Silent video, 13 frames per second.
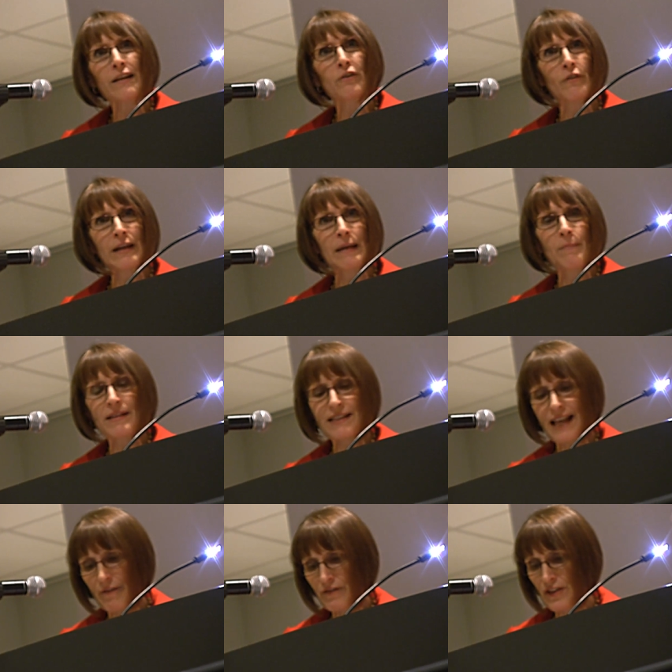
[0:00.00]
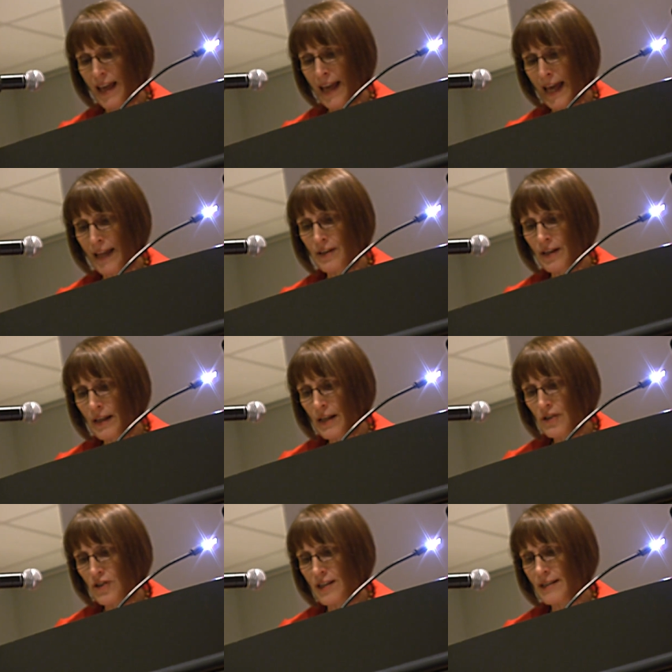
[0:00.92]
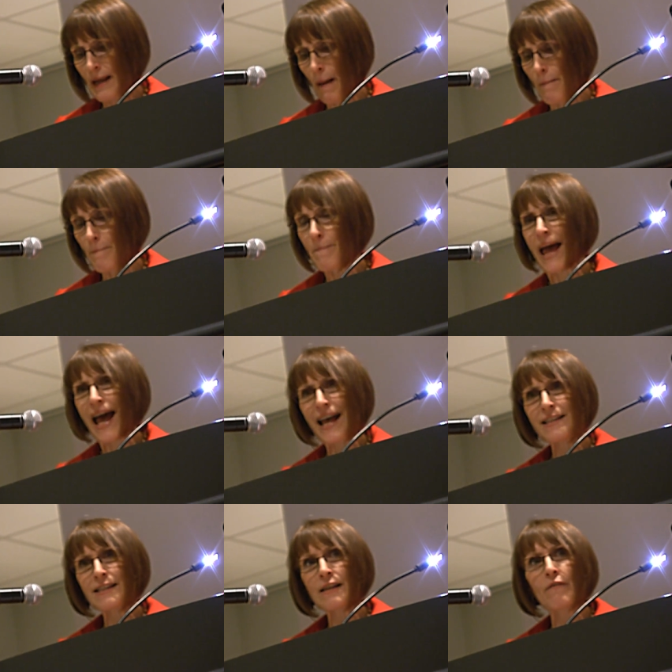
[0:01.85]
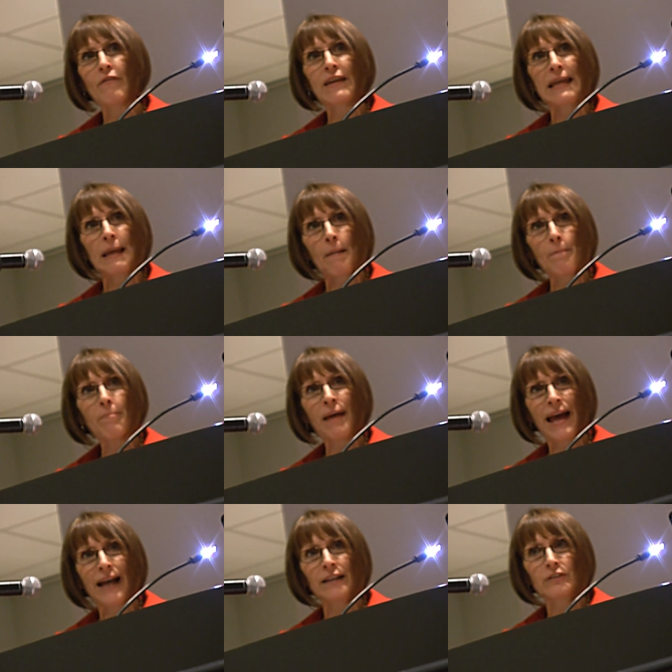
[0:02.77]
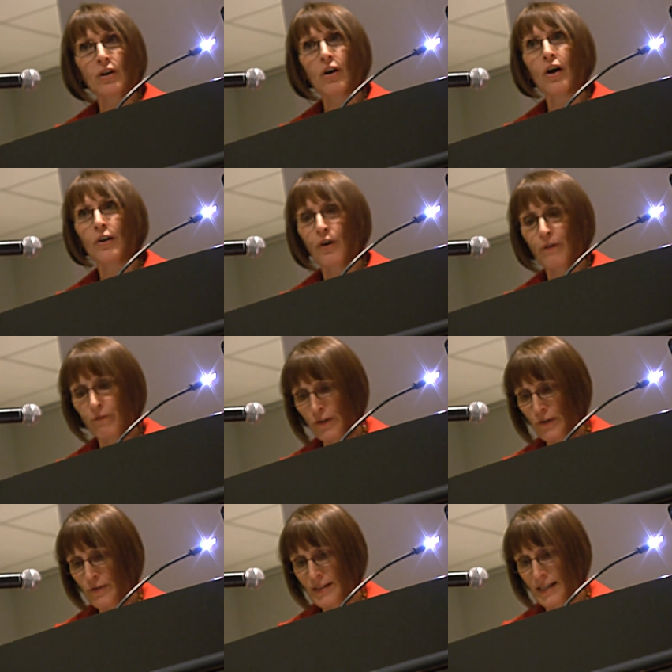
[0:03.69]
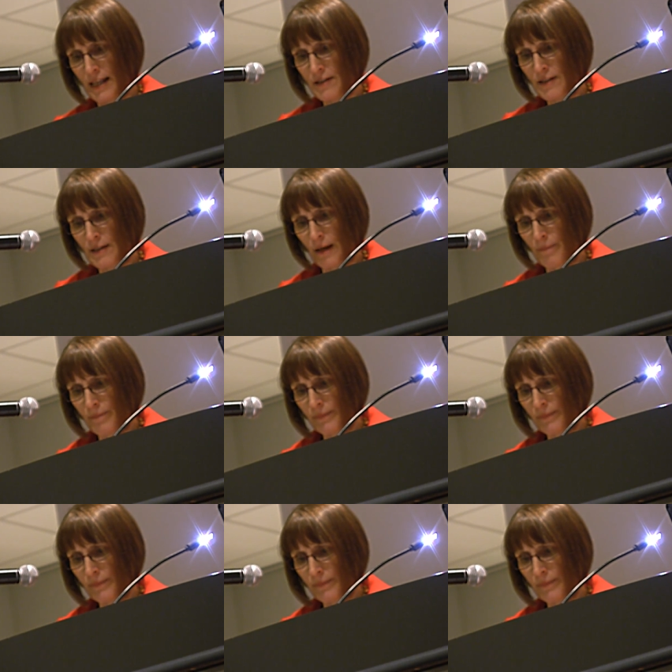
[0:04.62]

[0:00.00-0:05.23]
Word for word: agreements have had just a massive impact on our food system.